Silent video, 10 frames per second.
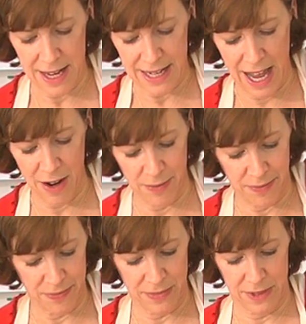Now,
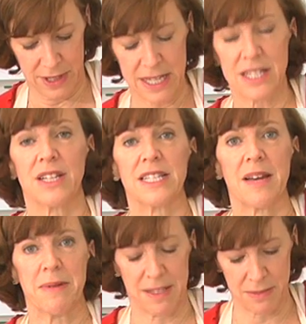this is going to
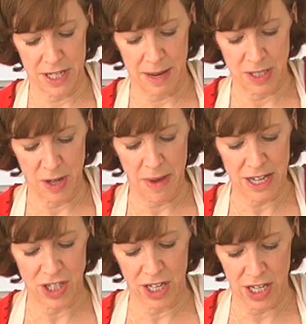take me some time, so I'm
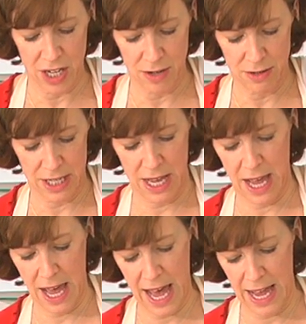actually going to use
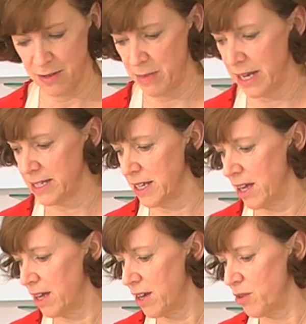a hand
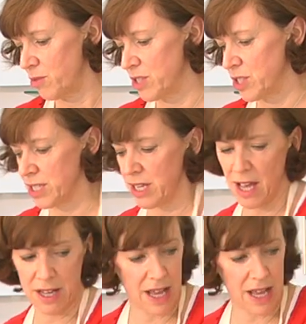mixer, which is an